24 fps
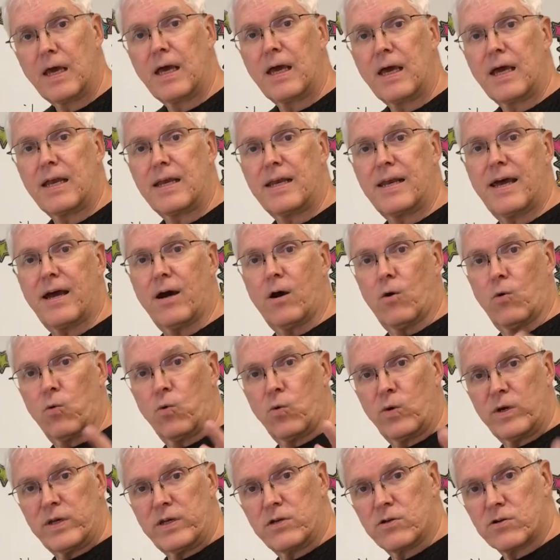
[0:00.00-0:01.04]
Now,
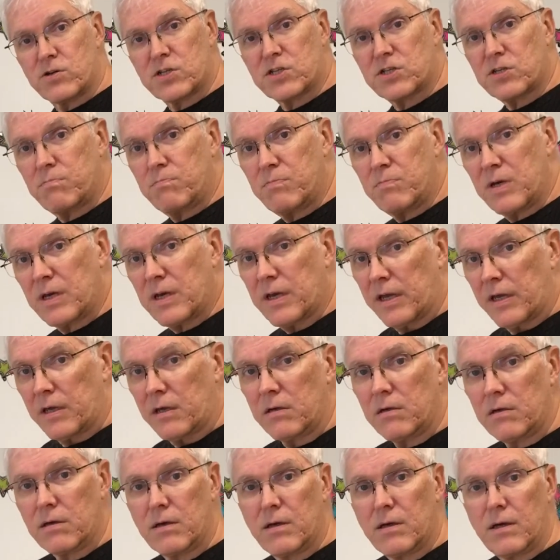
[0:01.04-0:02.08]
when you're submitting,
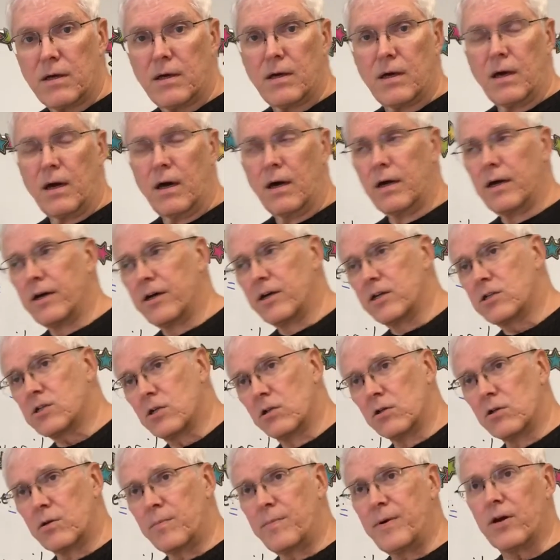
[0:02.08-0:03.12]
it's a
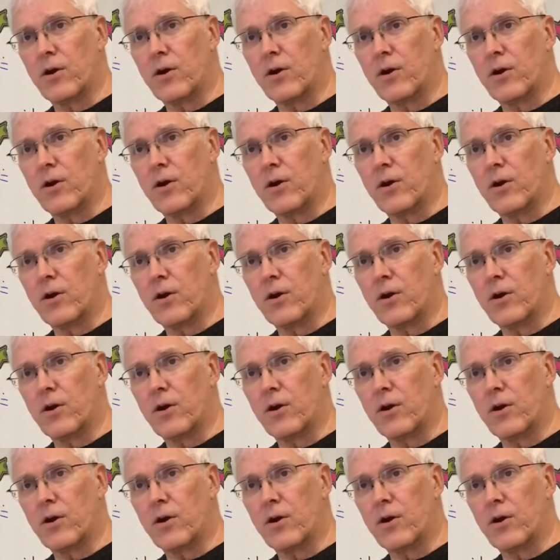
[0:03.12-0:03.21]
little bit